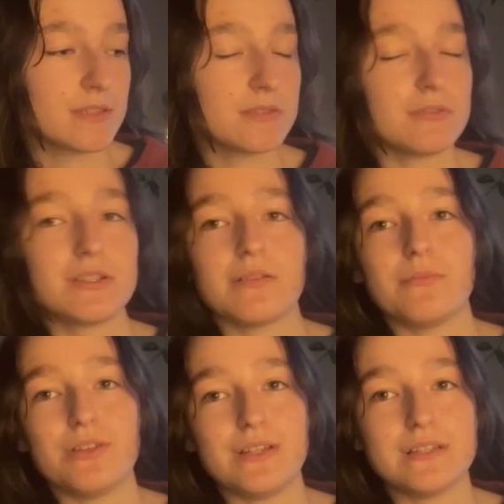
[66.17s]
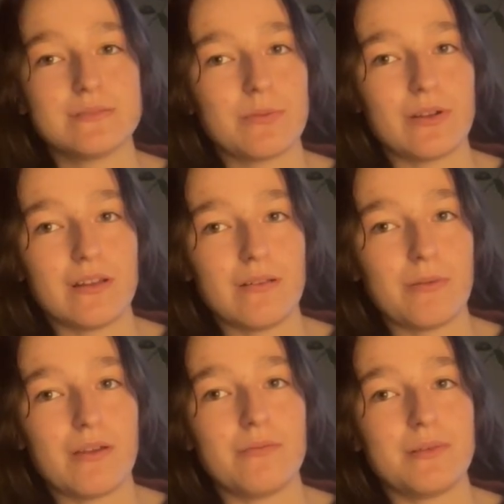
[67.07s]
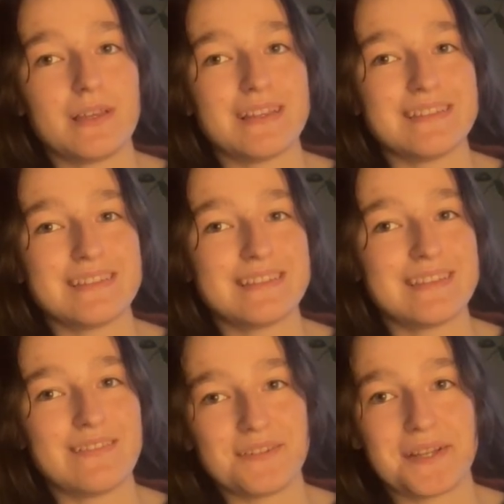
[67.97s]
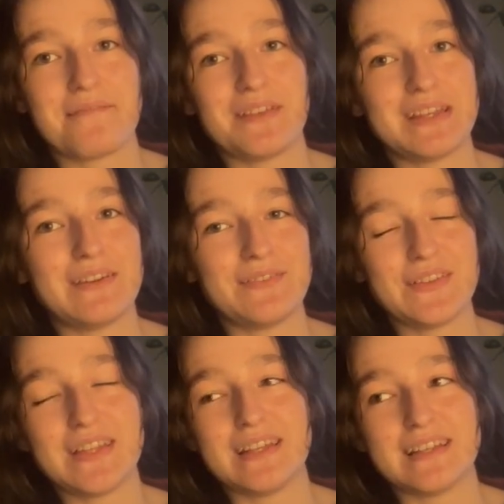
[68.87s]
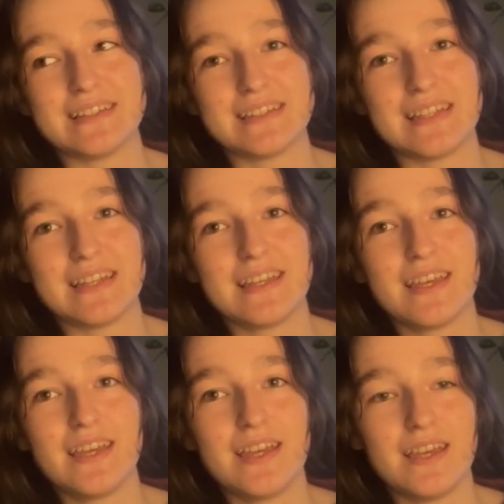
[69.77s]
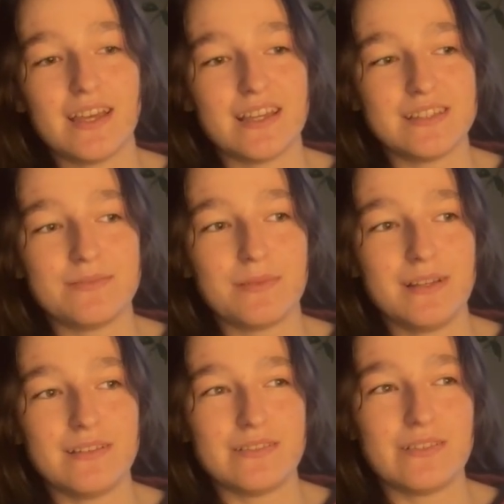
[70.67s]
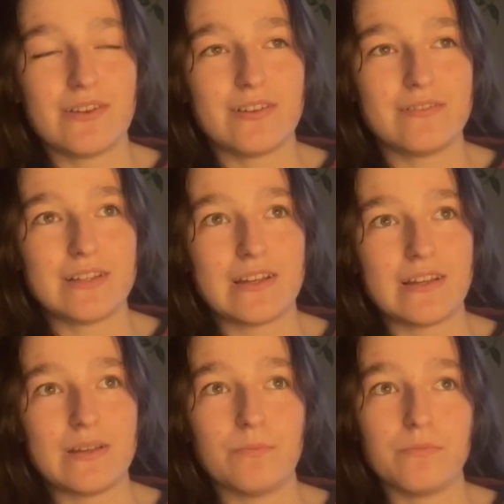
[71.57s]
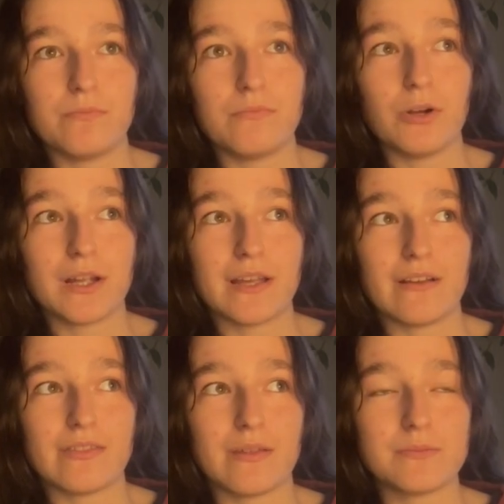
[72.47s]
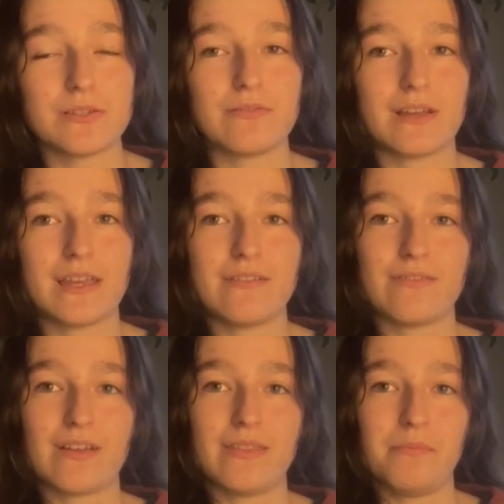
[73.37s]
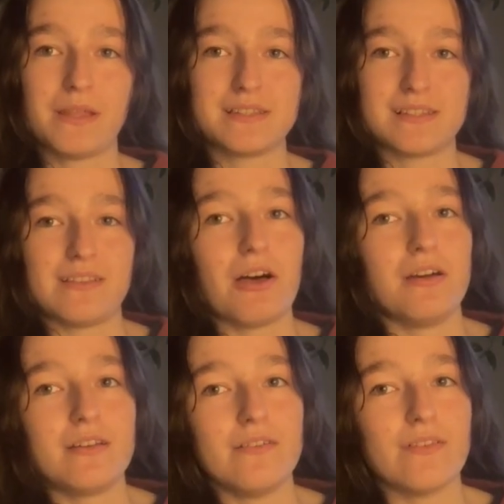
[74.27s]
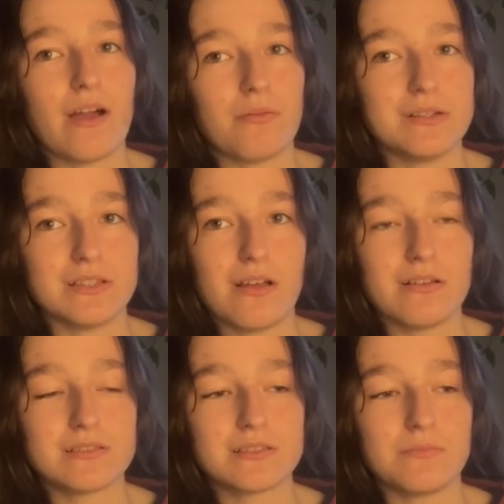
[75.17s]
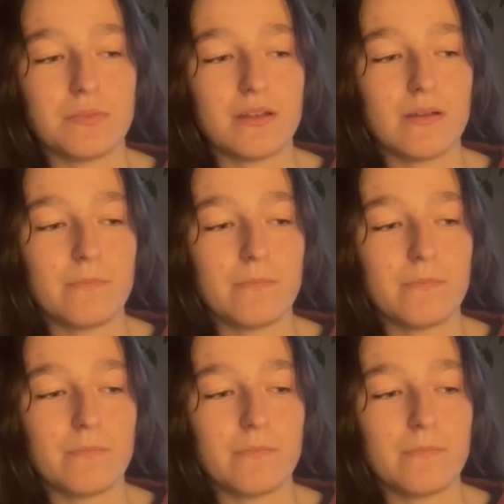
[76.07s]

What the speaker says: which I'm really disappointed about because they were coming out really nicely. I spent a lot of time working on them, so if I can't find them, that's a lot of hours lost. But